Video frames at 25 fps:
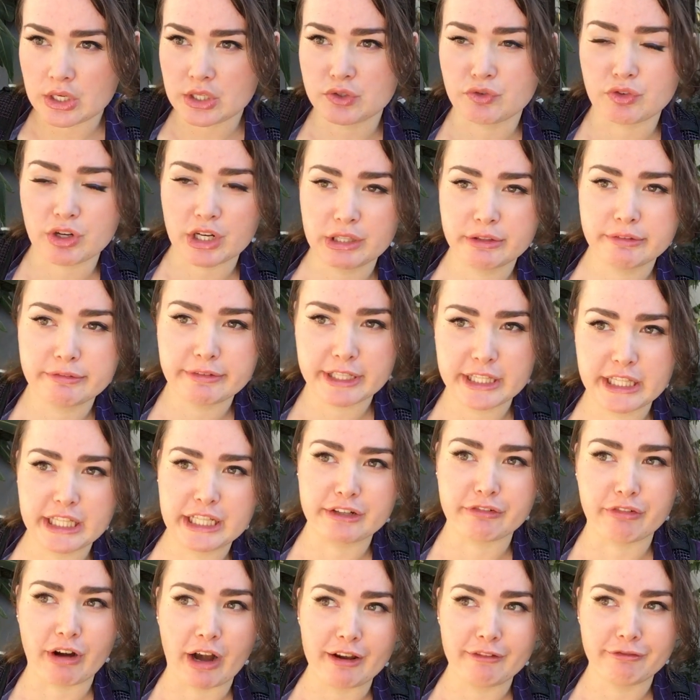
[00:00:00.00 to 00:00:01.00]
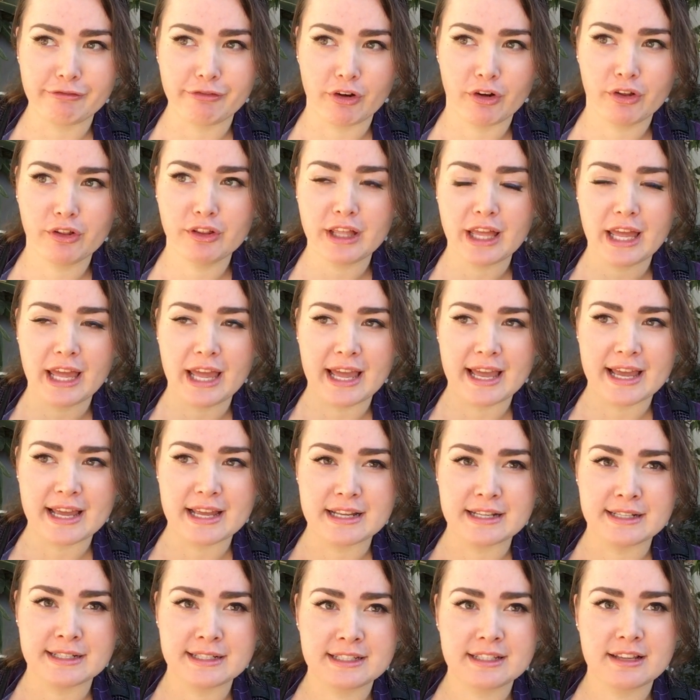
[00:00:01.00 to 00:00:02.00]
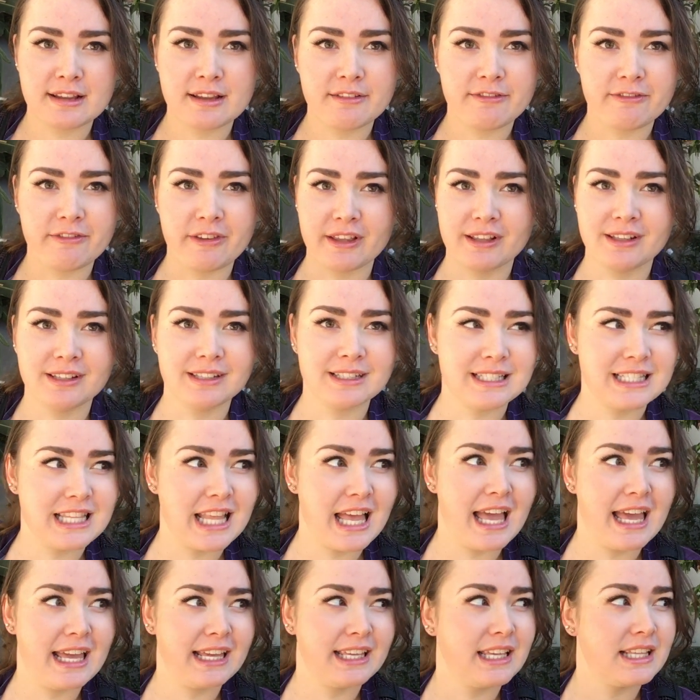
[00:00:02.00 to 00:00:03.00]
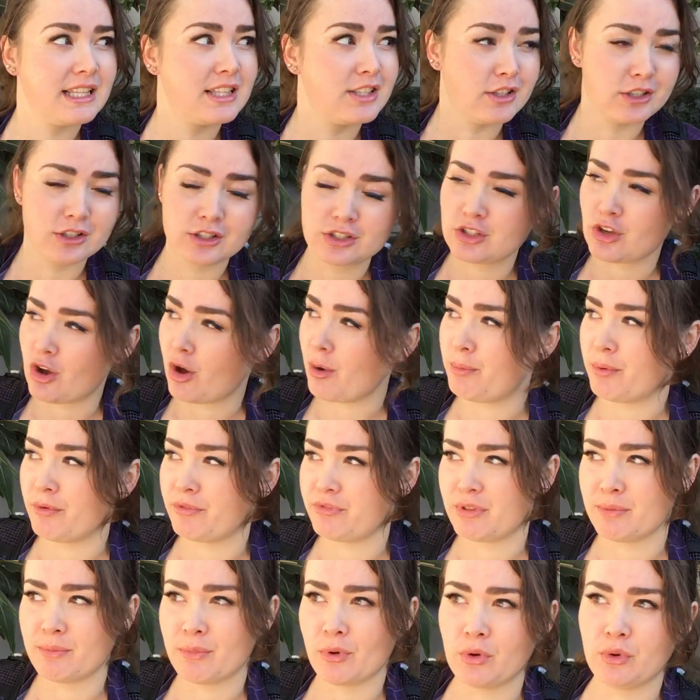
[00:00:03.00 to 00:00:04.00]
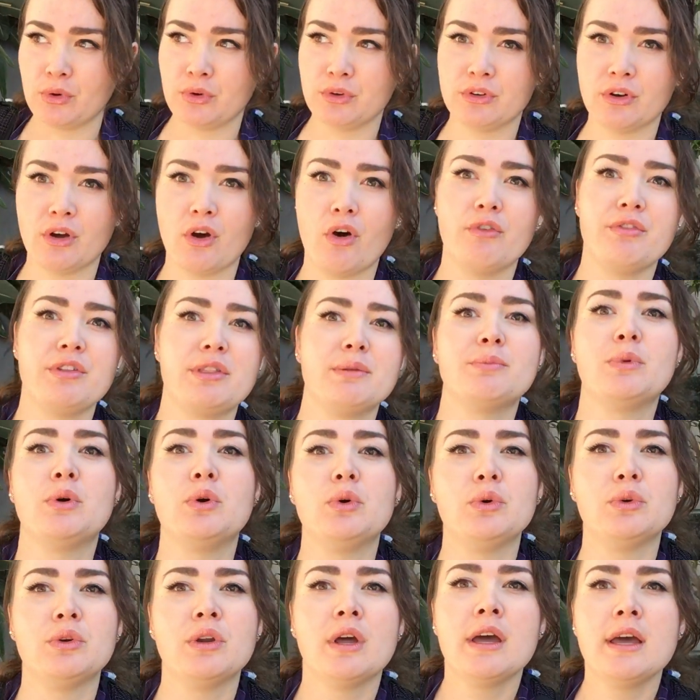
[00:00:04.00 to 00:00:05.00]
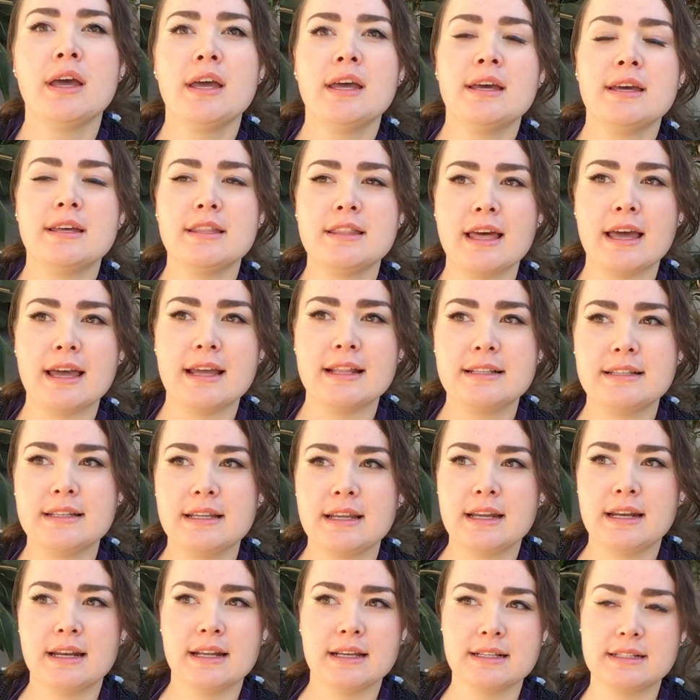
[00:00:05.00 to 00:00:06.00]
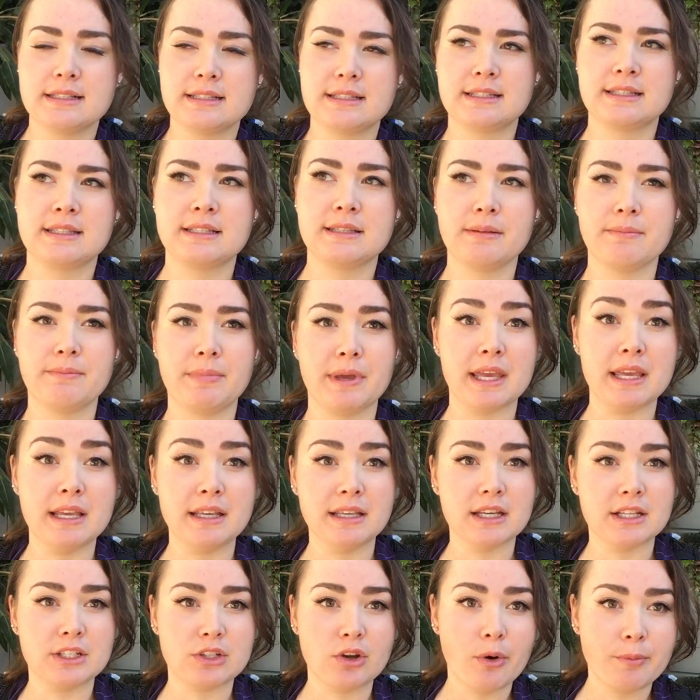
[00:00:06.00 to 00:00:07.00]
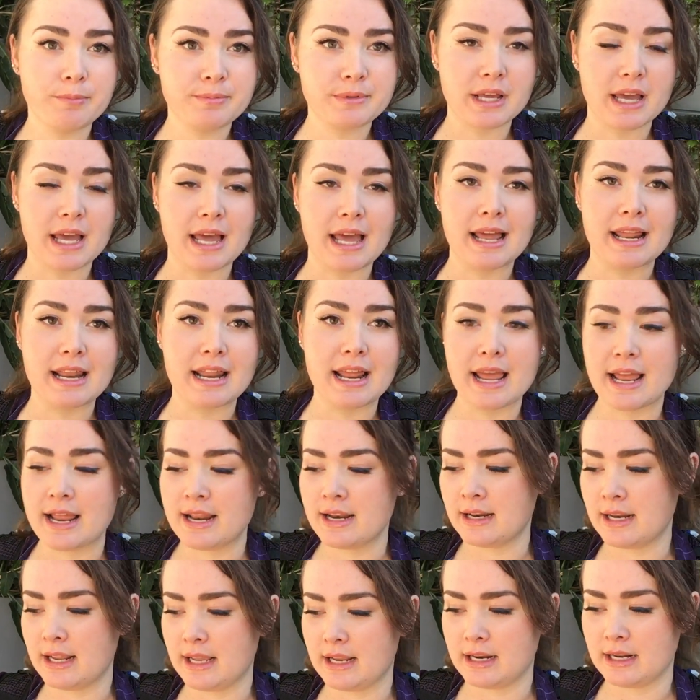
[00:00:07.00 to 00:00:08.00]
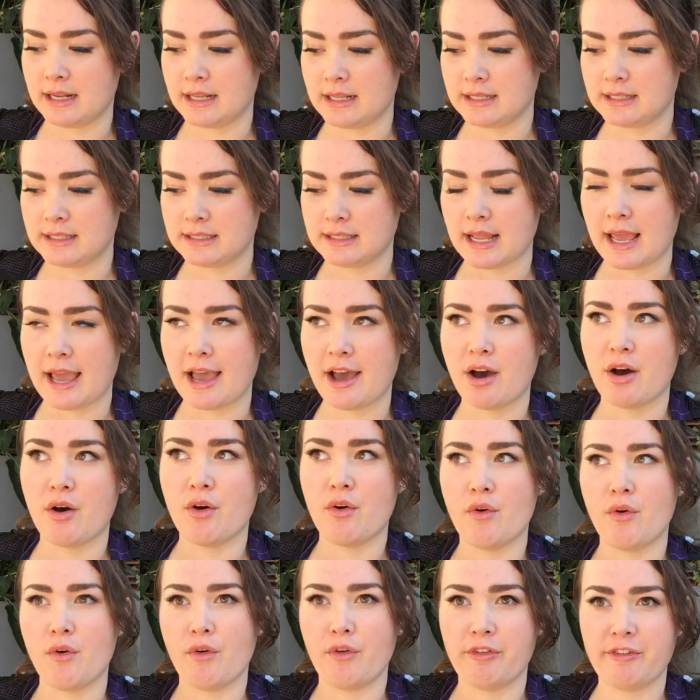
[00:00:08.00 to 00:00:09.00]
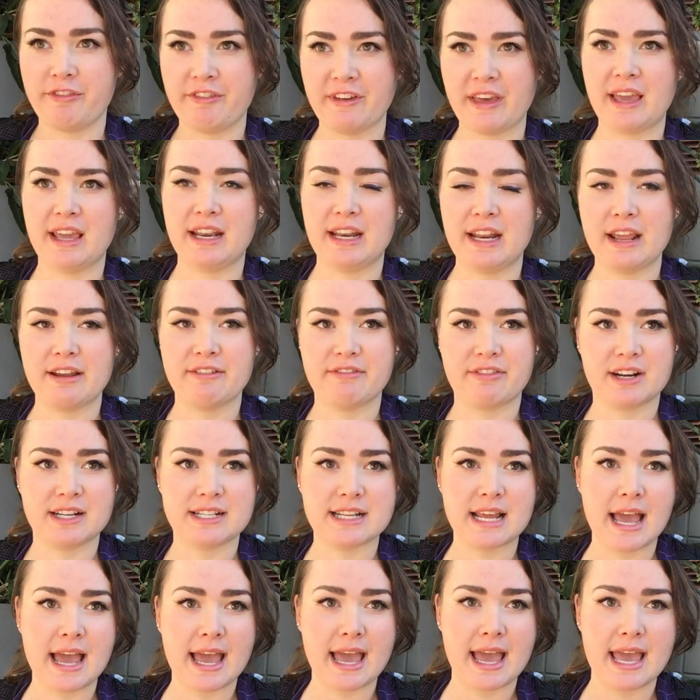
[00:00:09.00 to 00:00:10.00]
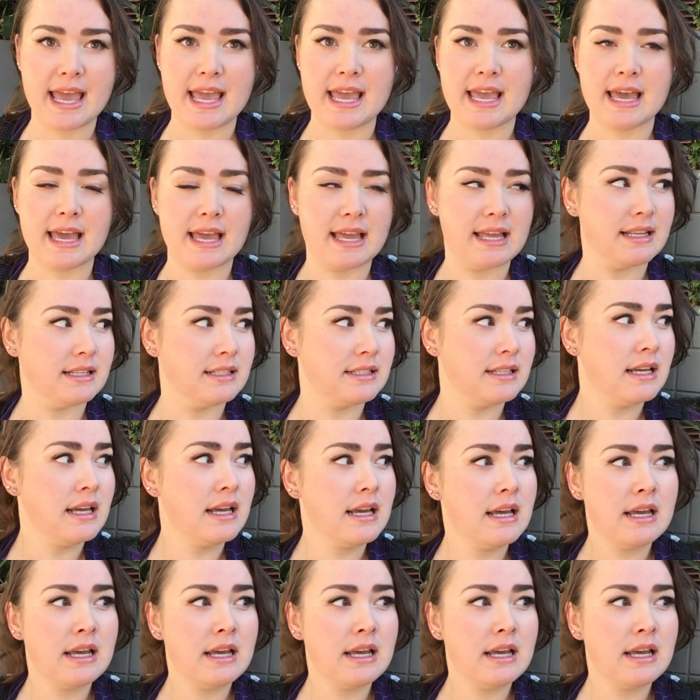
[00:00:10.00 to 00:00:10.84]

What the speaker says: really, really grateful, and it feels like it's on top of the moon, over the moon, that it is being adopted and it is now fed every day, and